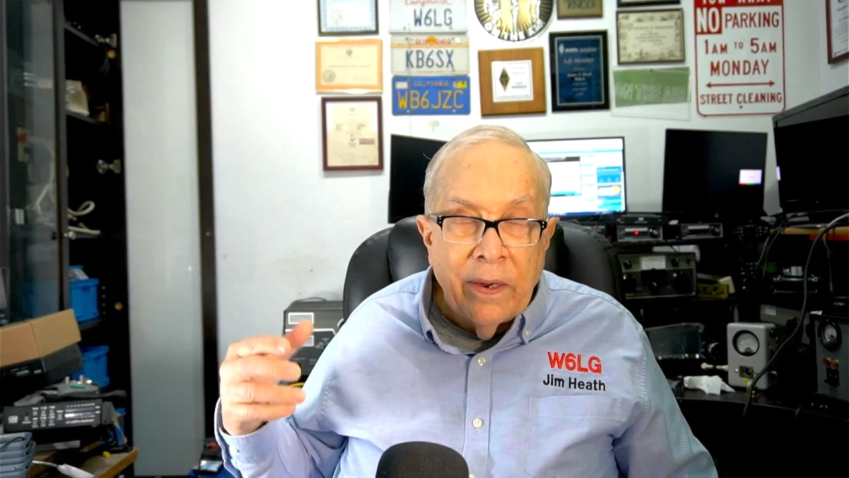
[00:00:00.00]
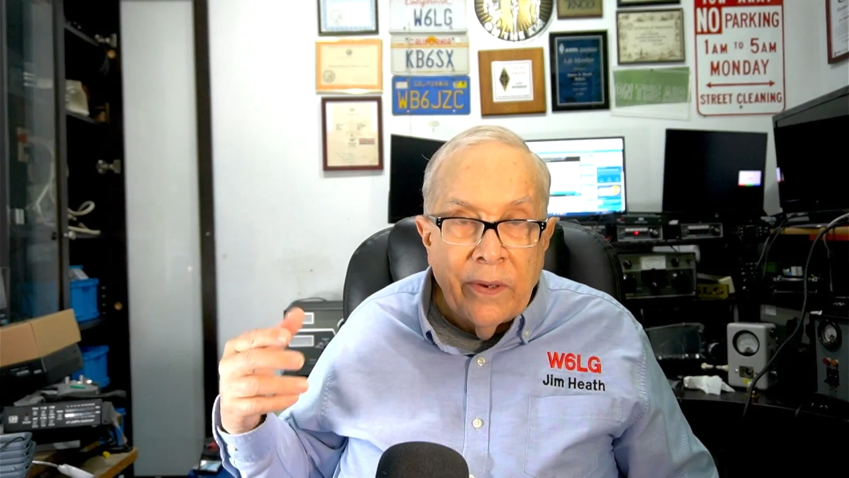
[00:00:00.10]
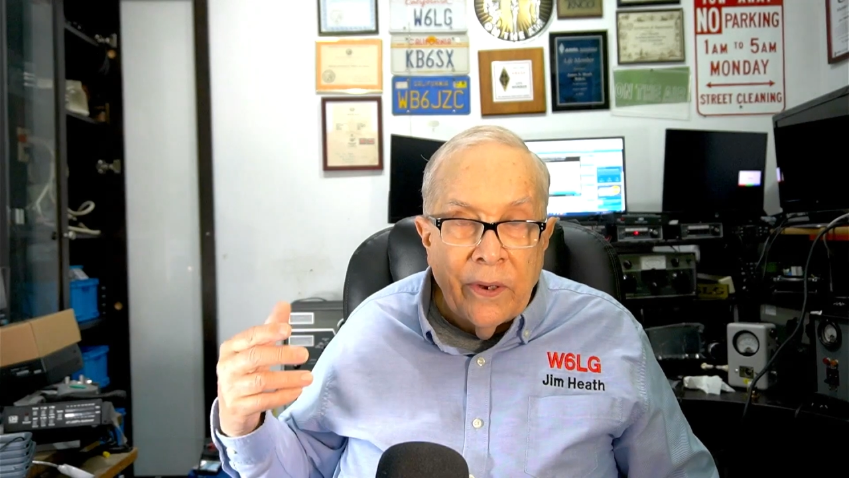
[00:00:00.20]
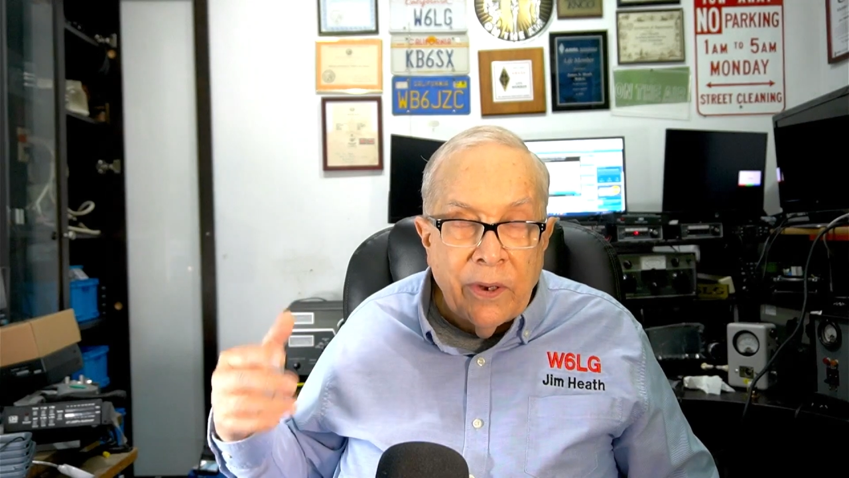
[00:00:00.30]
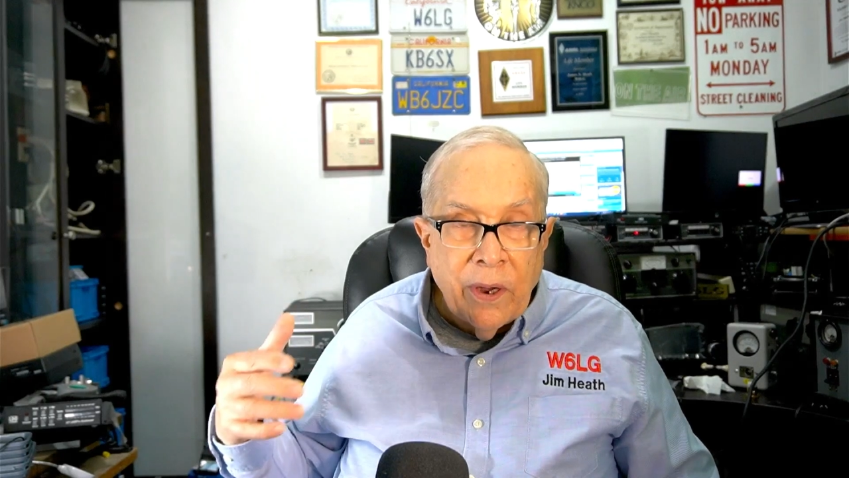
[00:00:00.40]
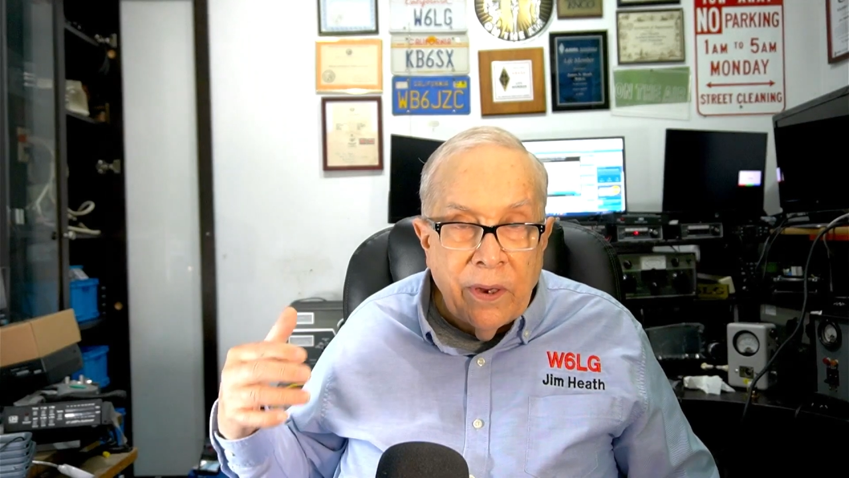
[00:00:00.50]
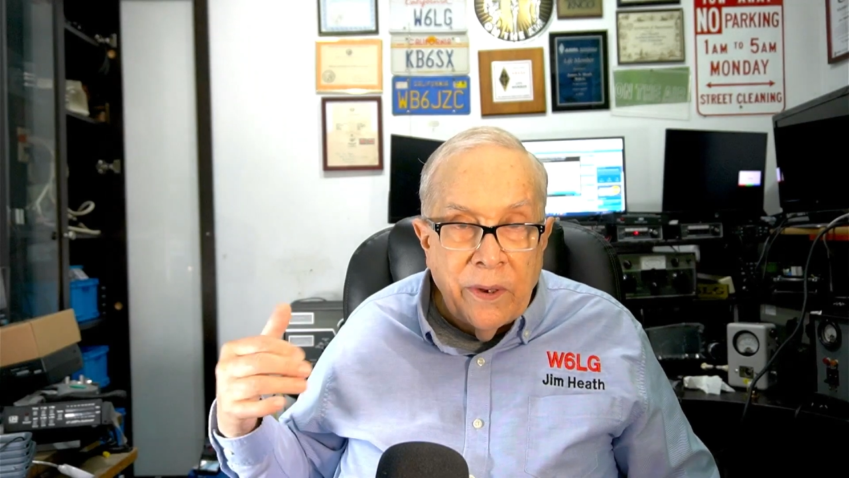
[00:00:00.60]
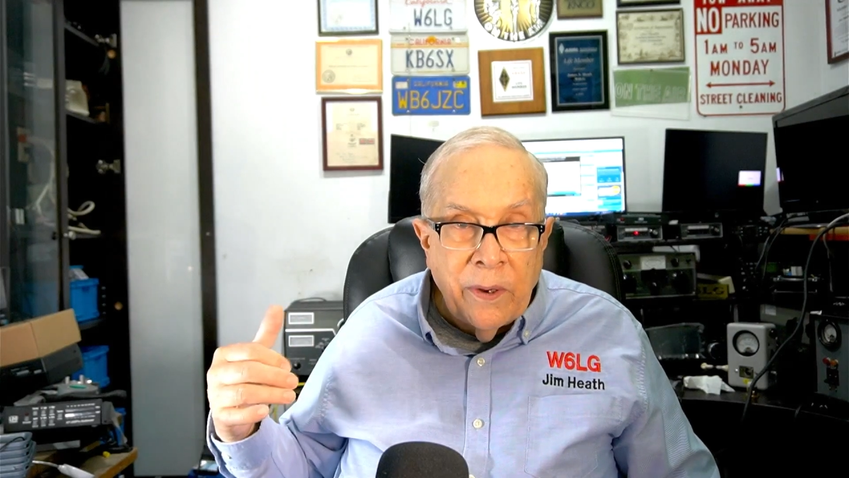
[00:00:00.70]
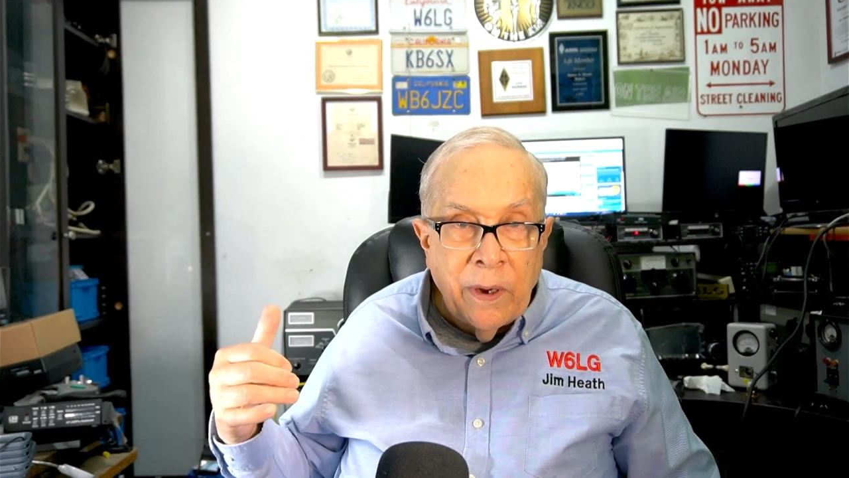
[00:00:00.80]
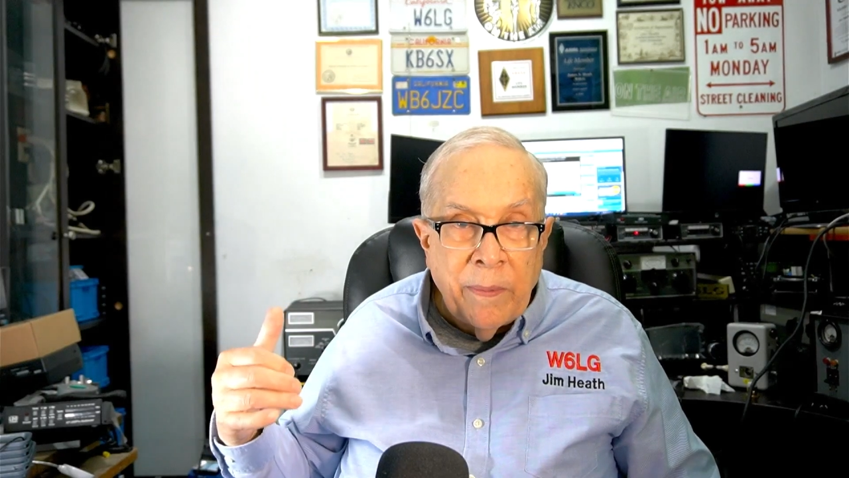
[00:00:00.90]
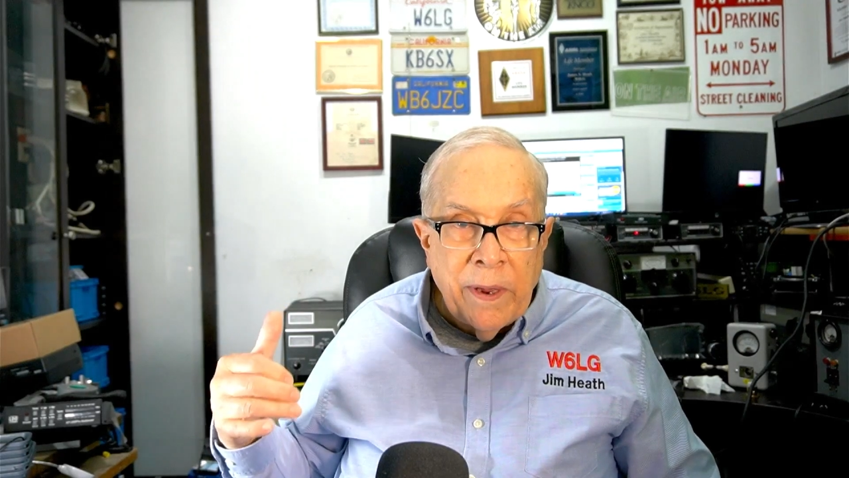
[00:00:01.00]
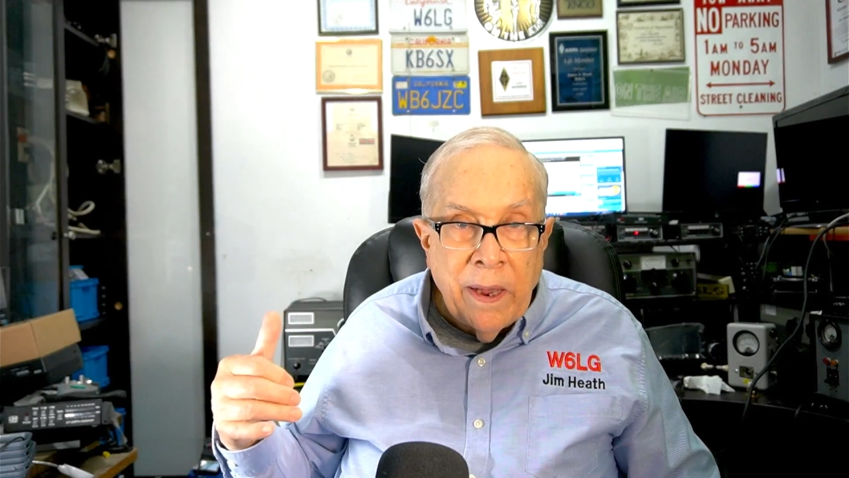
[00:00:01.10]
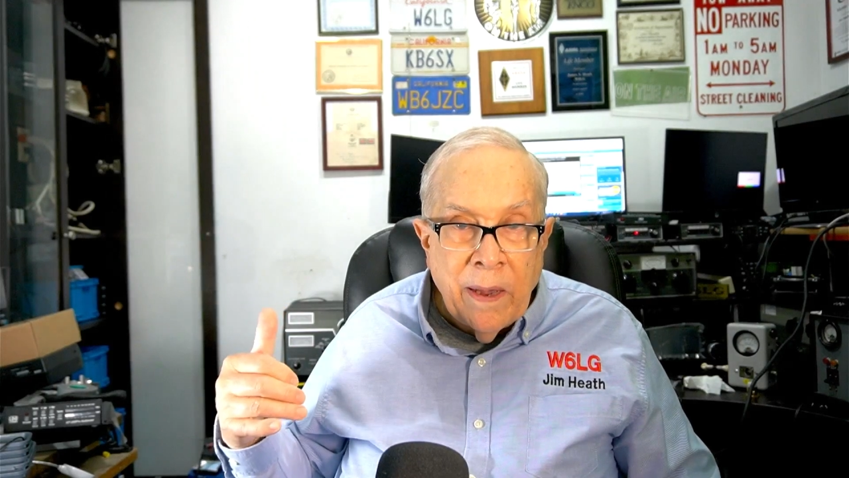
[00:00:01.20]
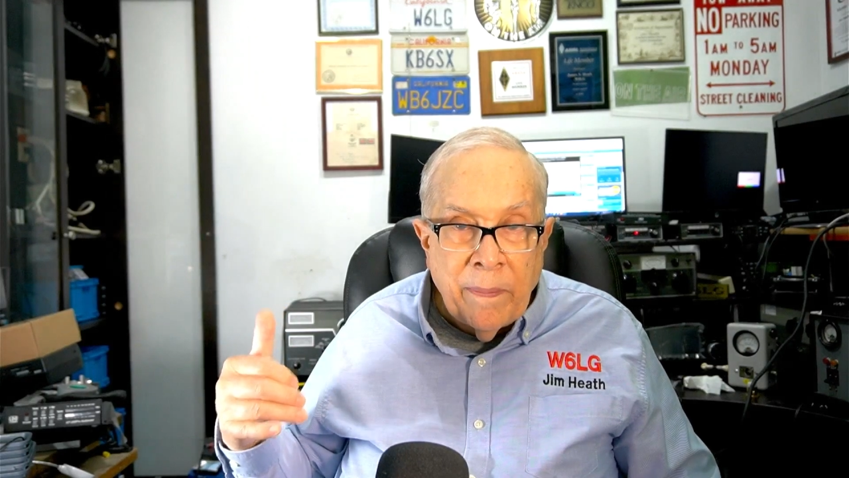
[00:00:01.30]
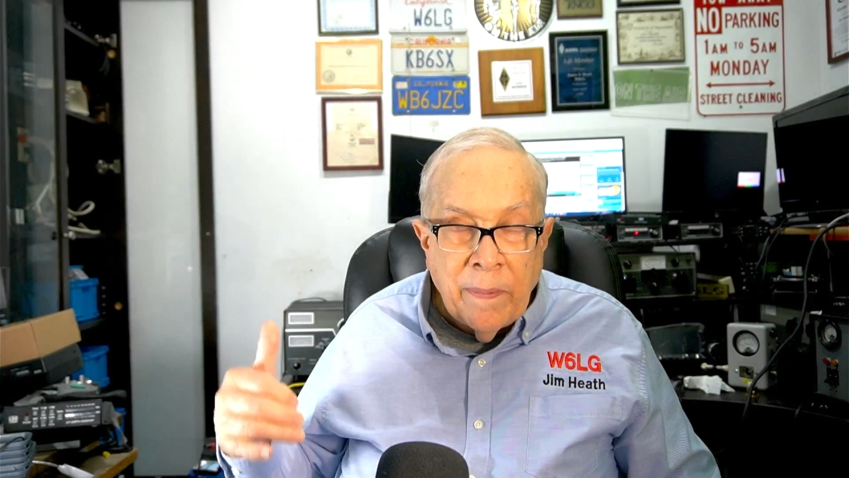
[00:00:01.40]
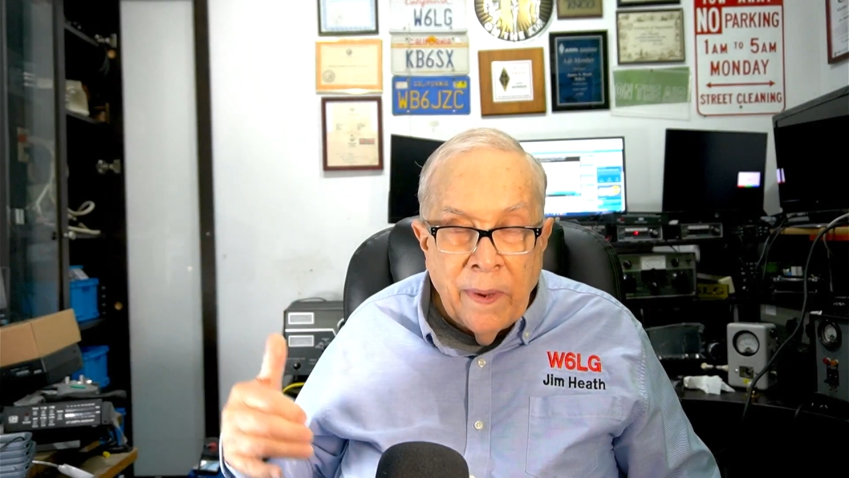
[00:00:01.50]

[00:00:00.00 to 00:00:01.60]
Just so I tune up the amp.